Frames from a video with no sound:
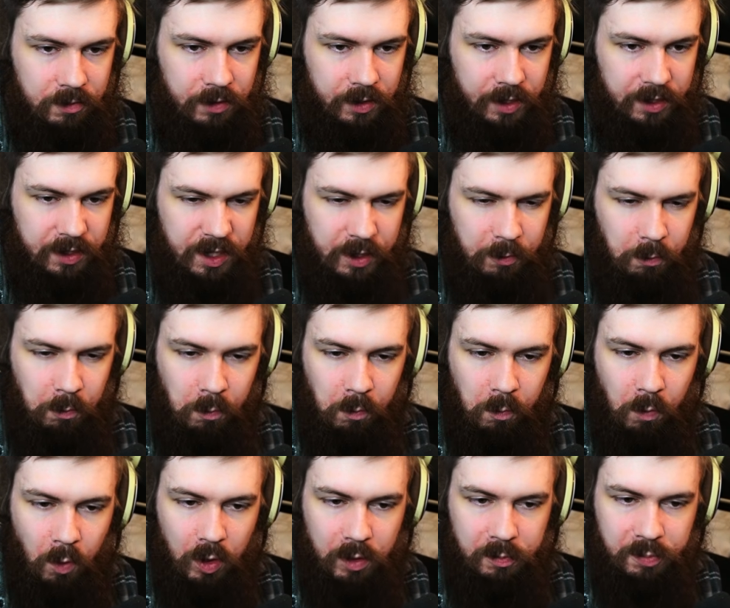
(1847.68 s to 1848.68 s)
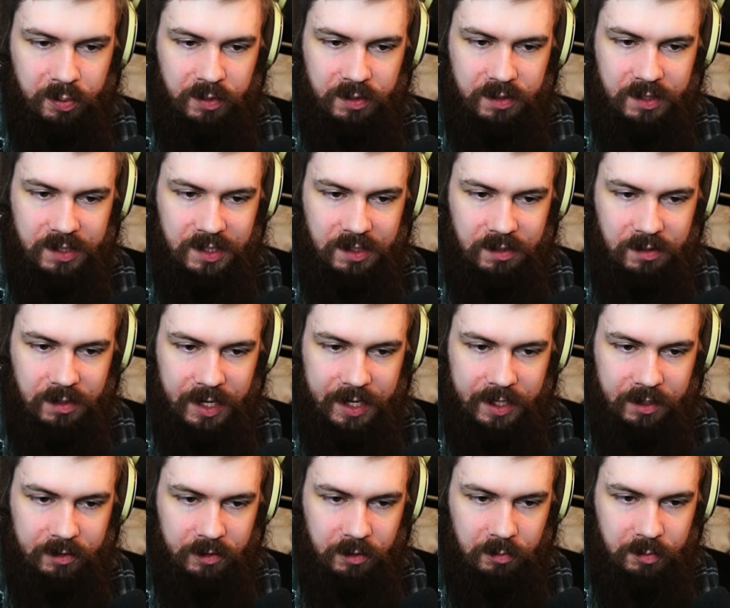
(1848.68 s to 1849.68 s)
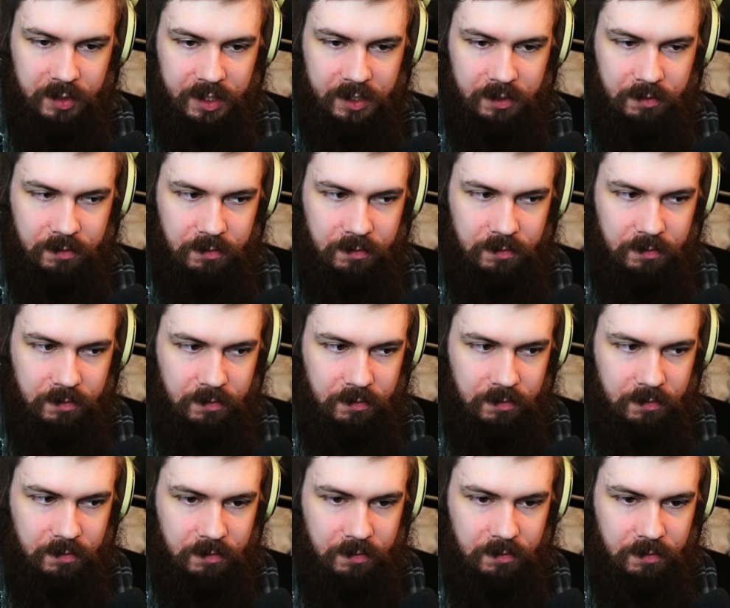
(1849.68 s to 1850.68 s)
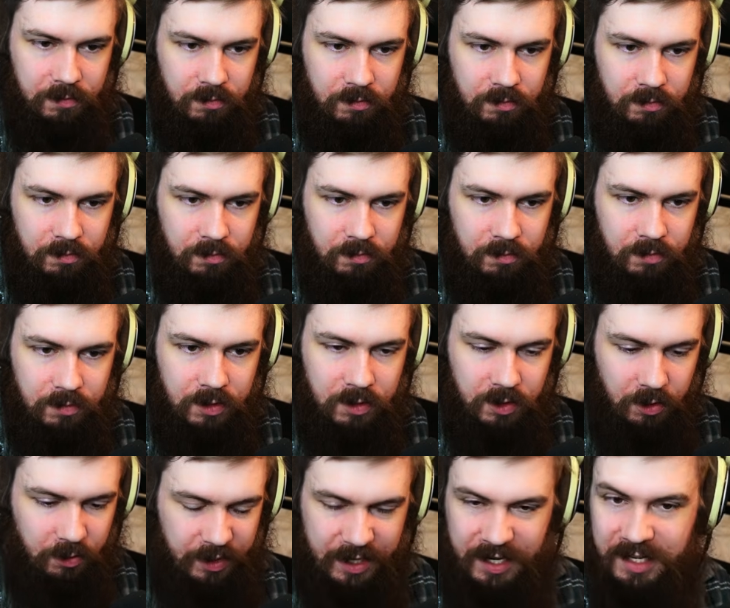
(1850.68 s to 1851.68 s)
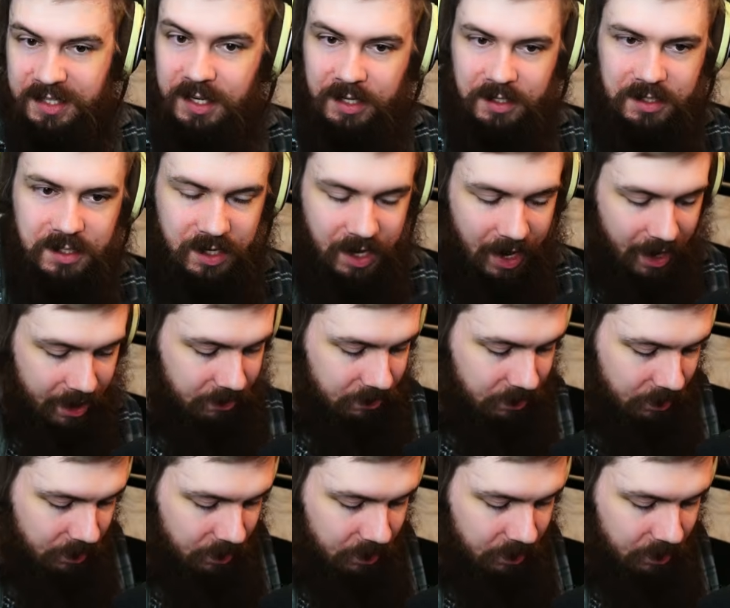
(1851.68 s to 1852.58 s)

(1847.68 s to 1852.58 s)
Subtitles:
And then warp the delay a little bit so that it does that.